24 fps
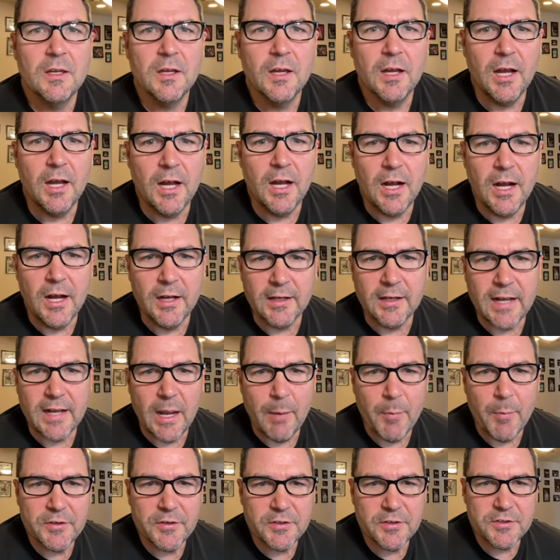
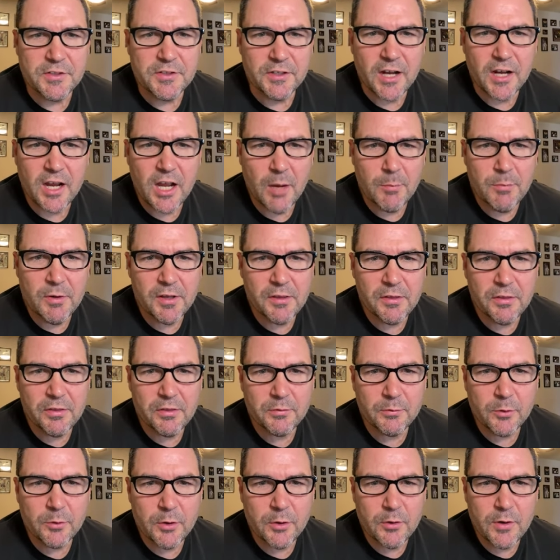Commenters are coming
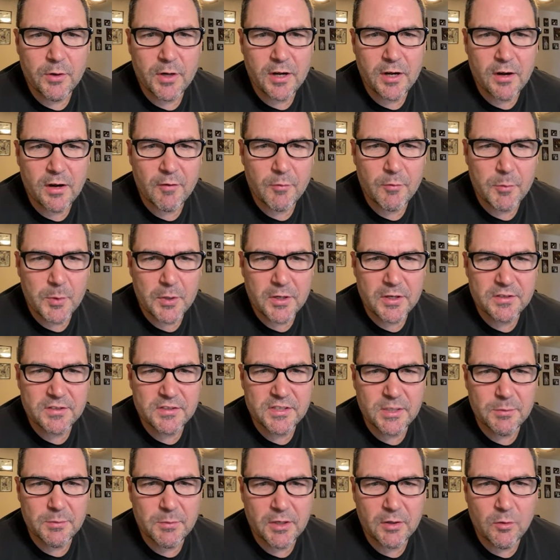through here. Everybody
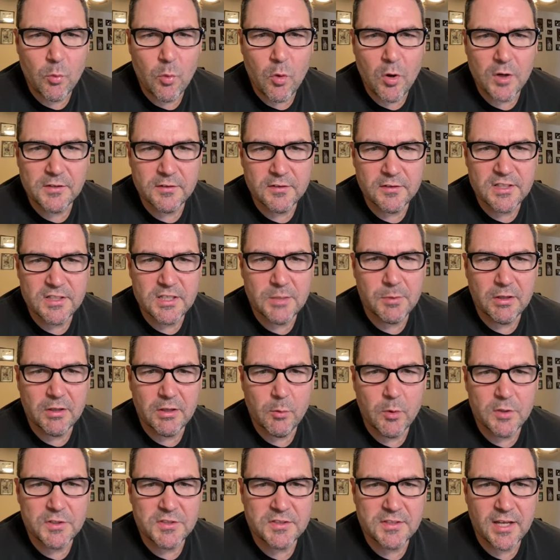seemingly
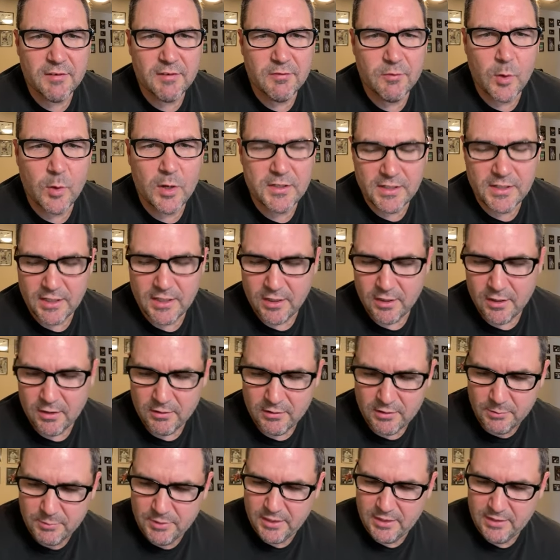wants to have Wendy here.
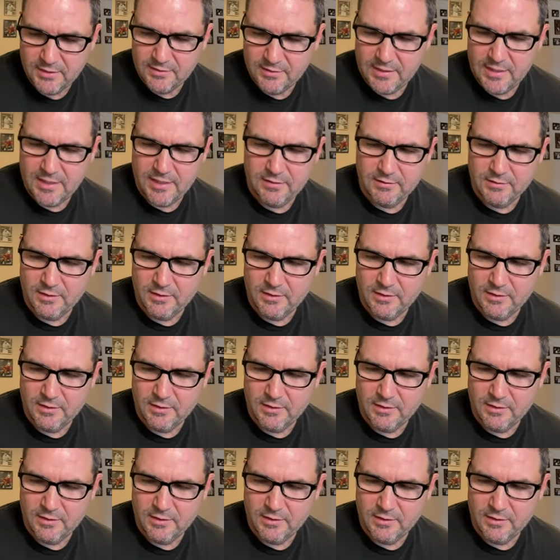Let me get that.